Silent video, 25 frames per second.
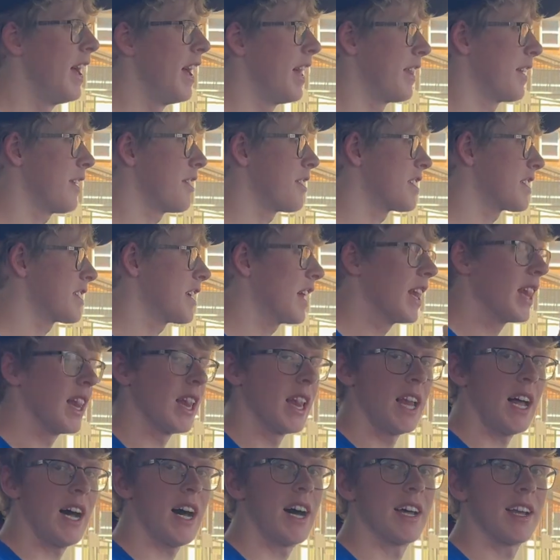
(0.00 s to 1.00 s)
there's a
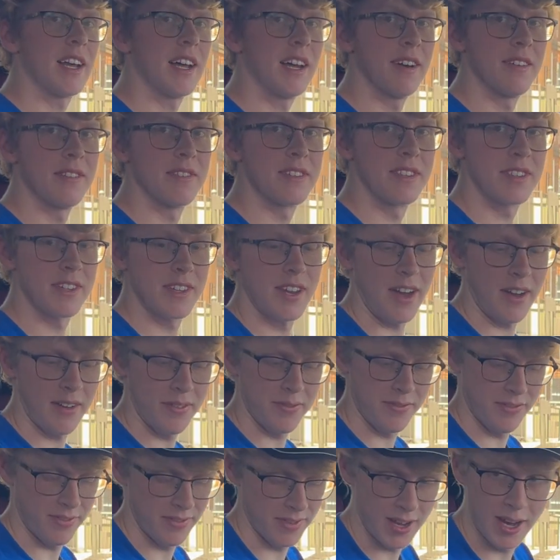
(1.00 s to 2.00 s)
lot of
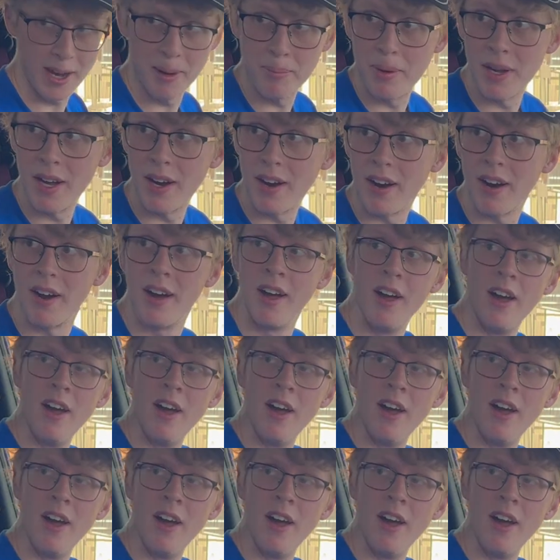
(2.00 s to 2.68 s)
stuff up here.